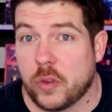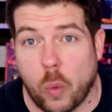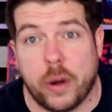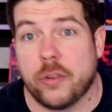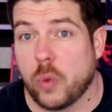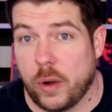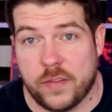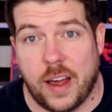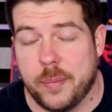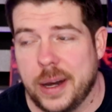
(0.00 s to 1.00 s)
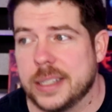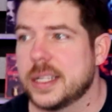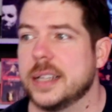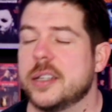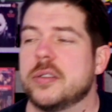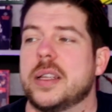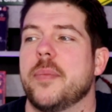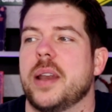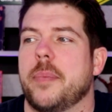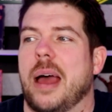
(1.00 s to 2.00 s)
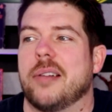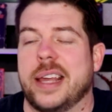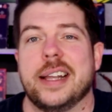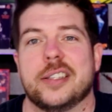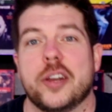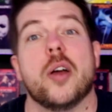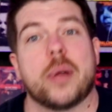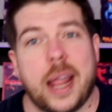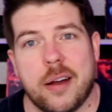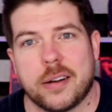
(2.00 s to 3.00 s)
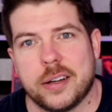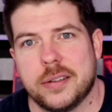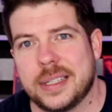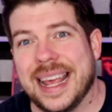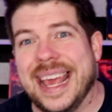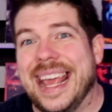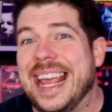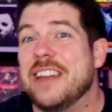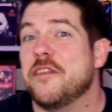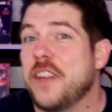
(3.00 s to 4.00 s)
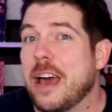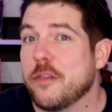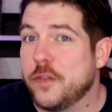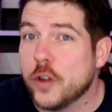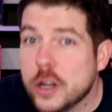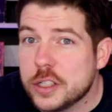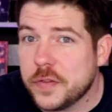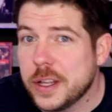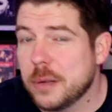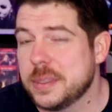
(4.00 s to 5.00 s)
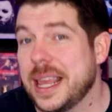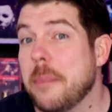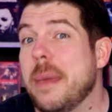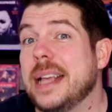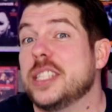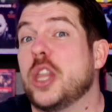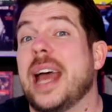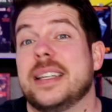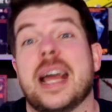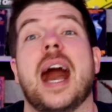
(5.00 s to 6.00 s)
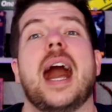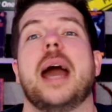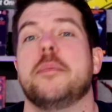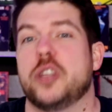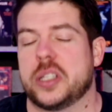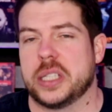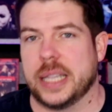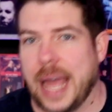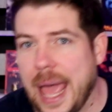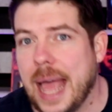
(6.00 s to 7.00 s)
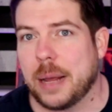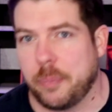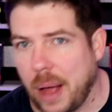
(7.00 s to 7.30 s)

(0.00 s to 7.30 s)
20 or 25 minutes, because there's something about getting to know characters in found footage films that makes that time just lag